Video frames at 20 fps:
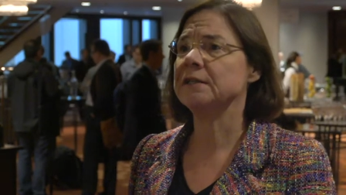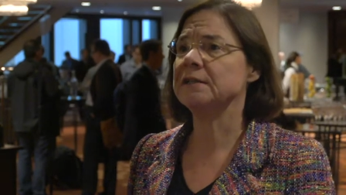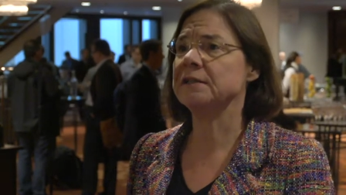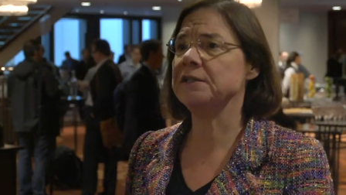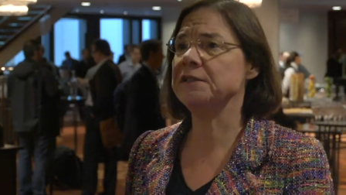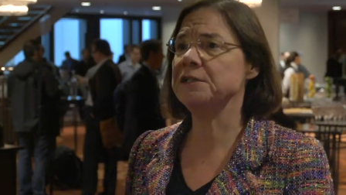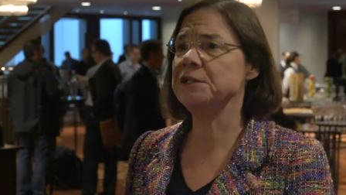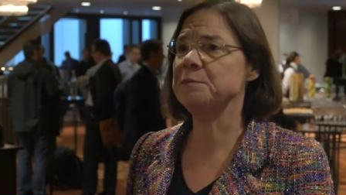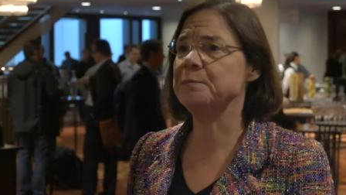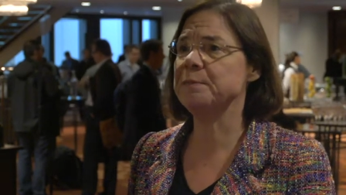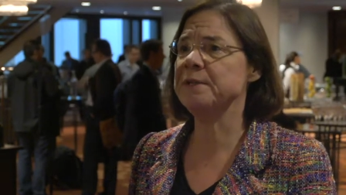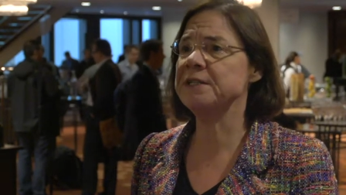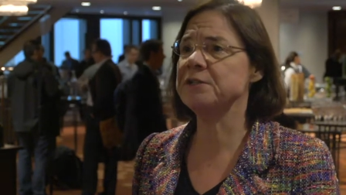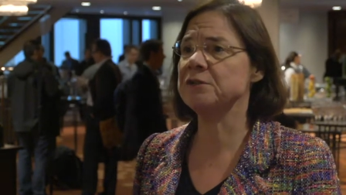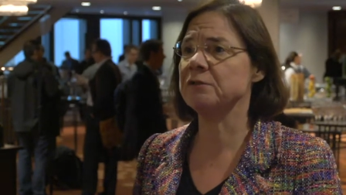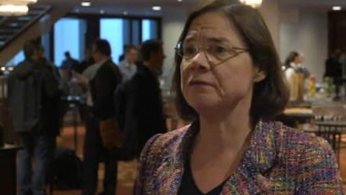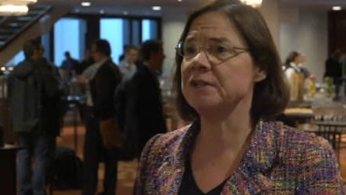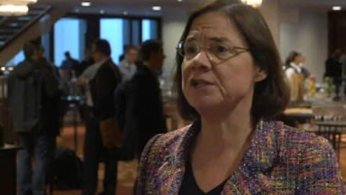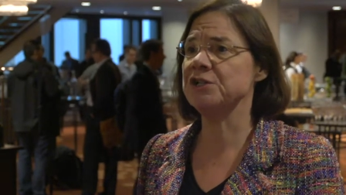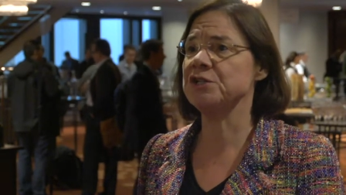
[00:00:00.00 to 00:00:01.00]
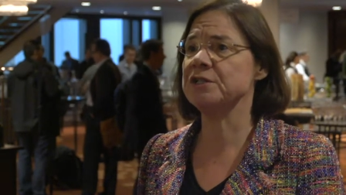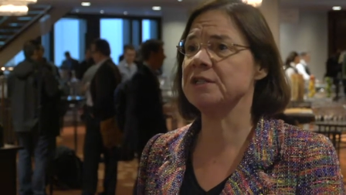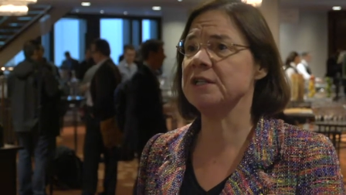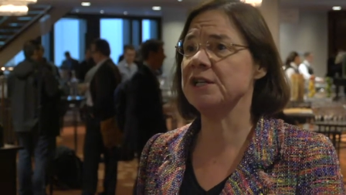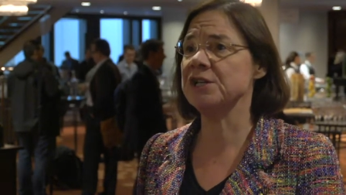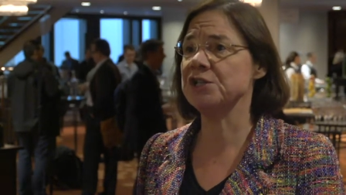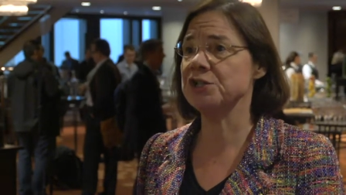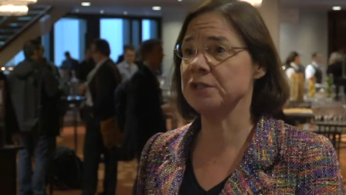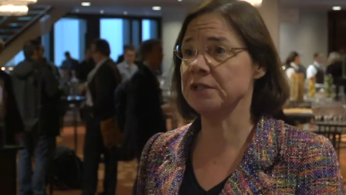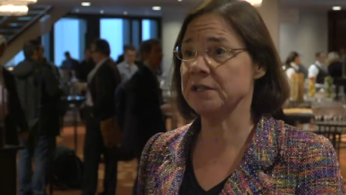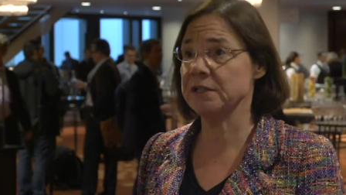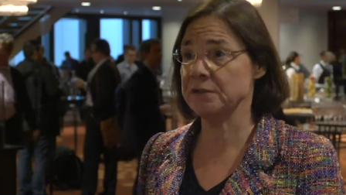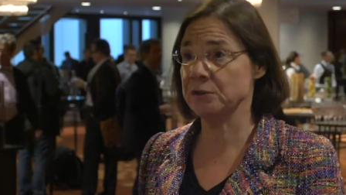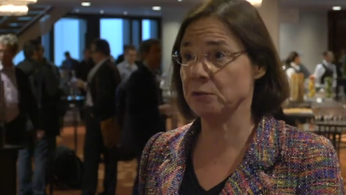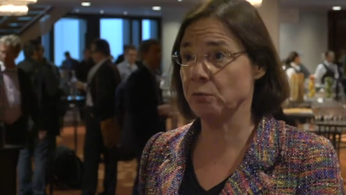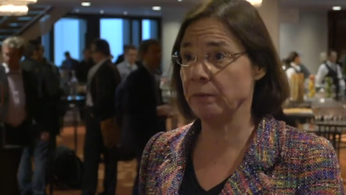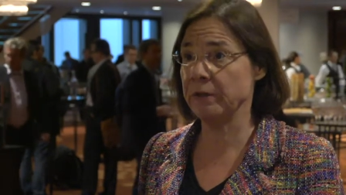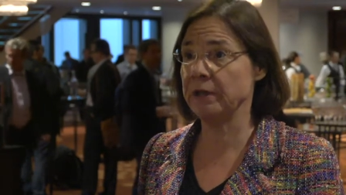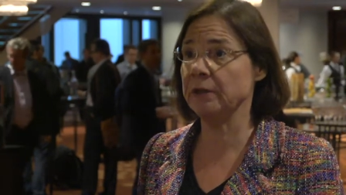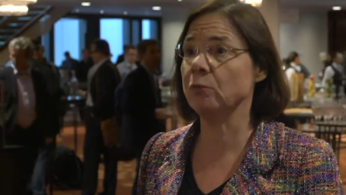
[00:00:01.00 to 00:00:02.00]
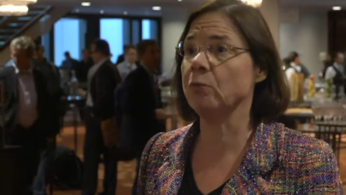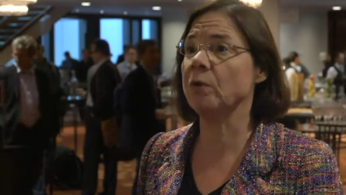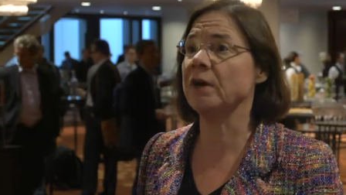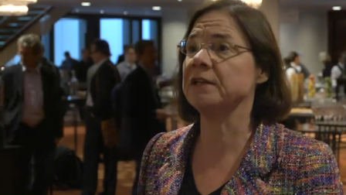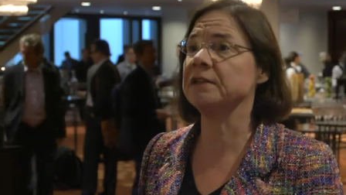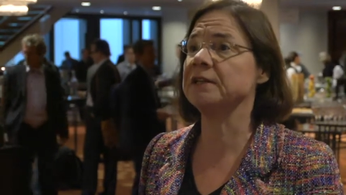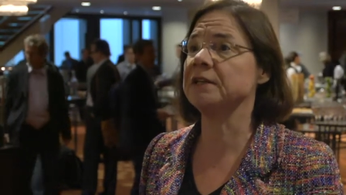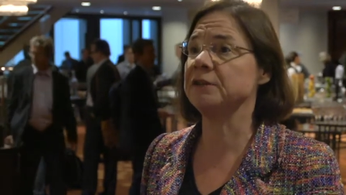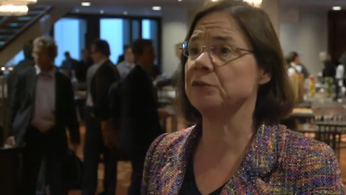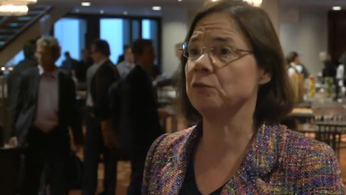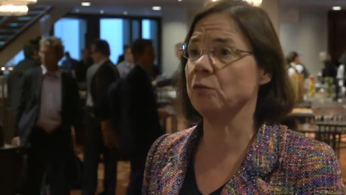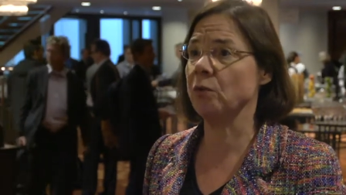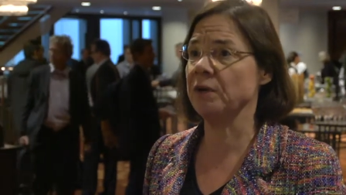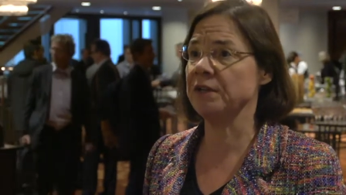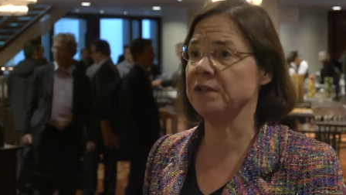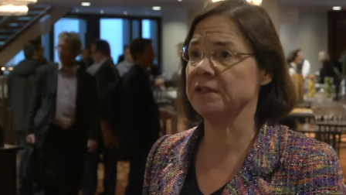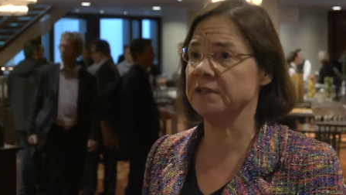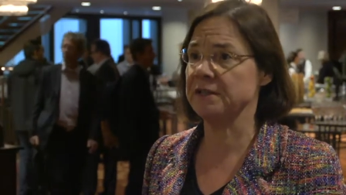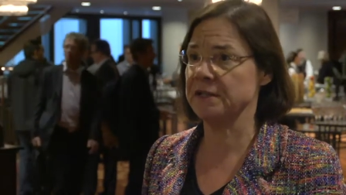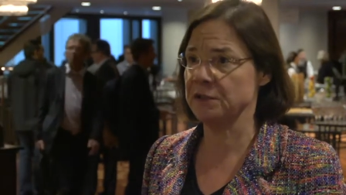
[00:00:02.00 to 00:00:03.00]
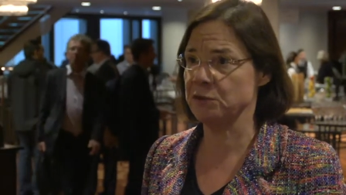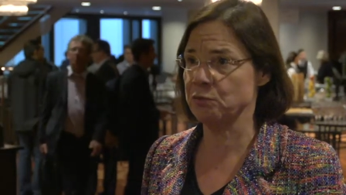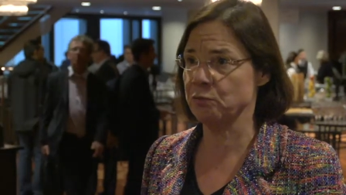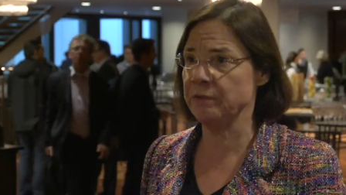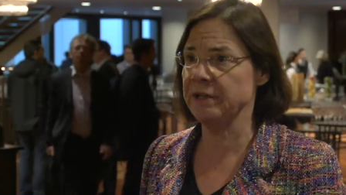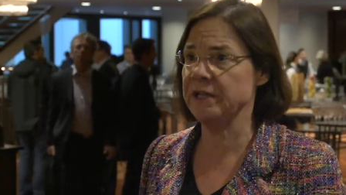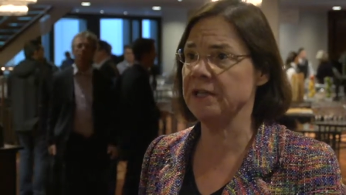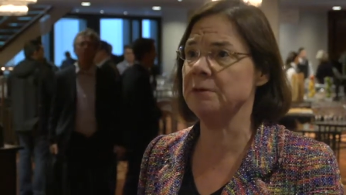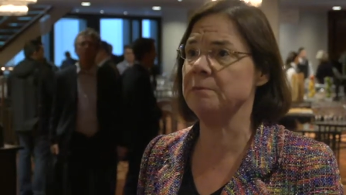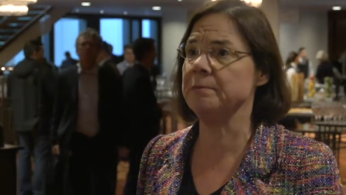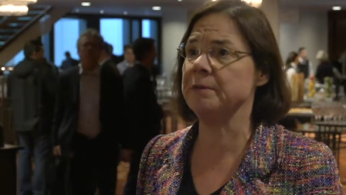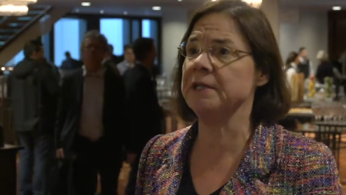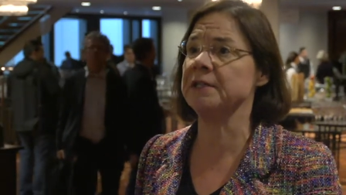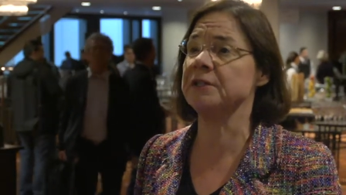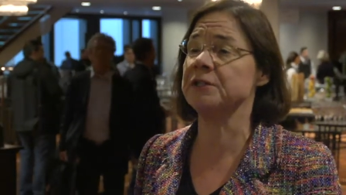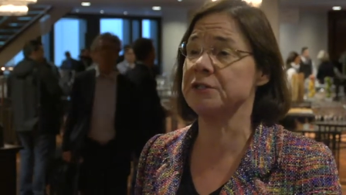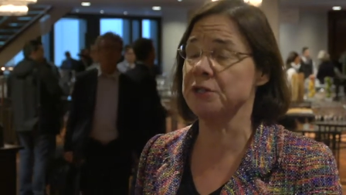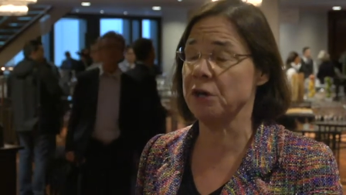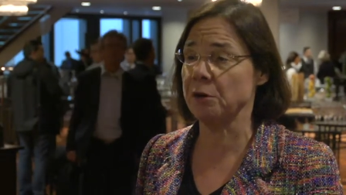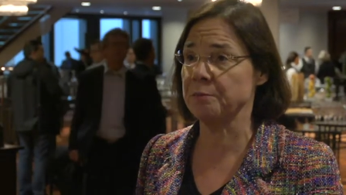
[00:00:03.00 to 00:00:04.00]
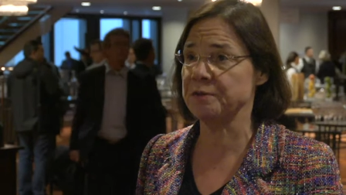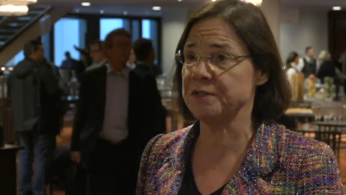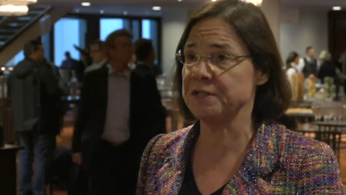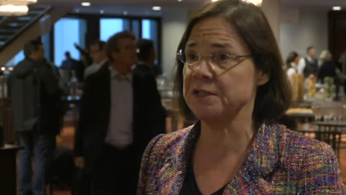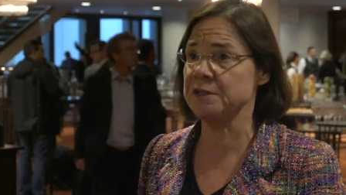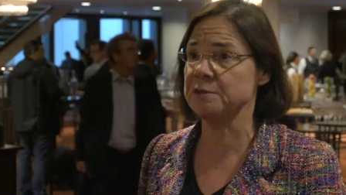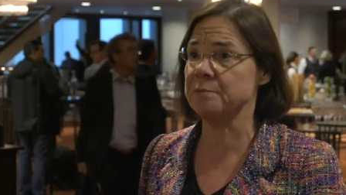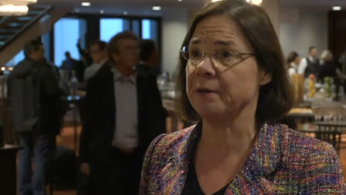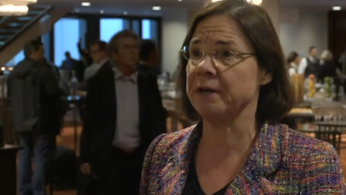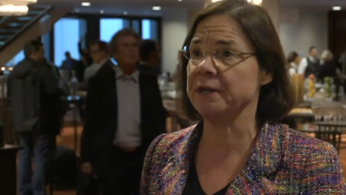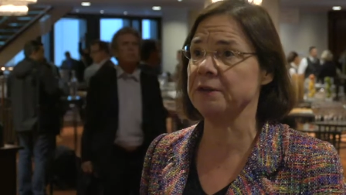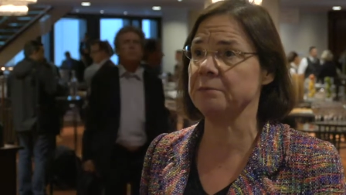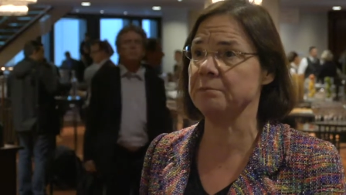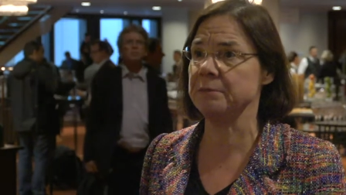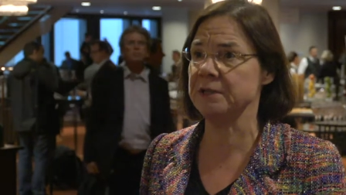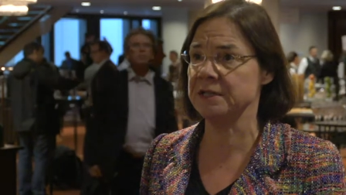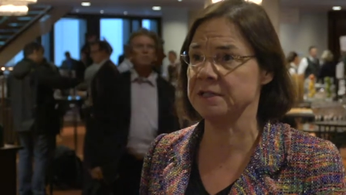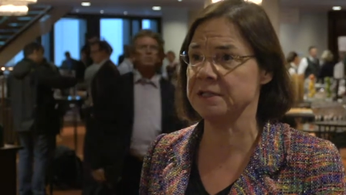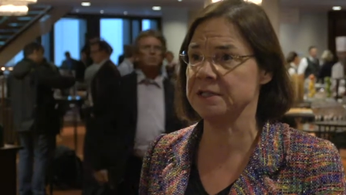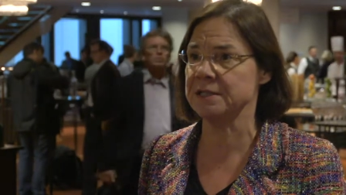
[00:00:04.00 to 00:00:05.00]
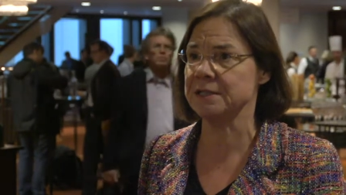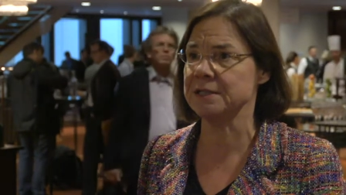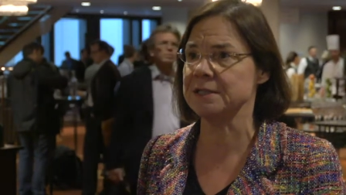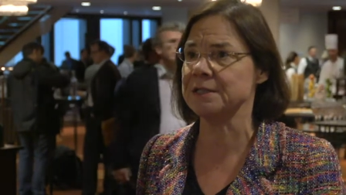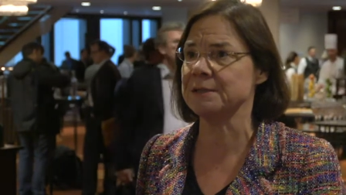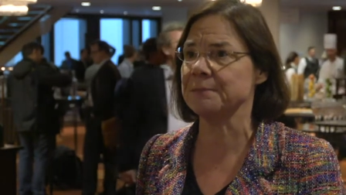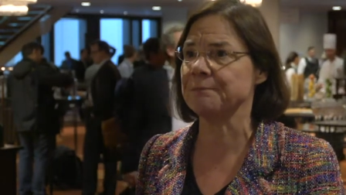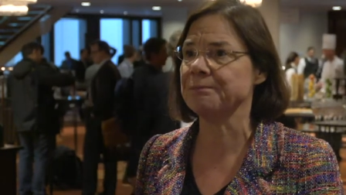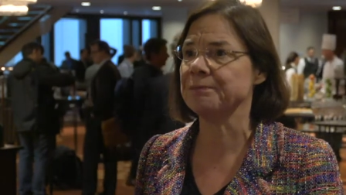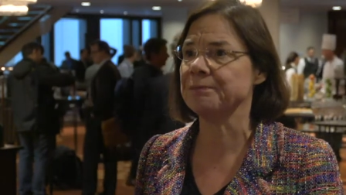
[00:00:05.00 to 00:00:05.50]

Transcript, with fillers: that this piece of legislation is the real one and the one that has really been adopted by the ministers.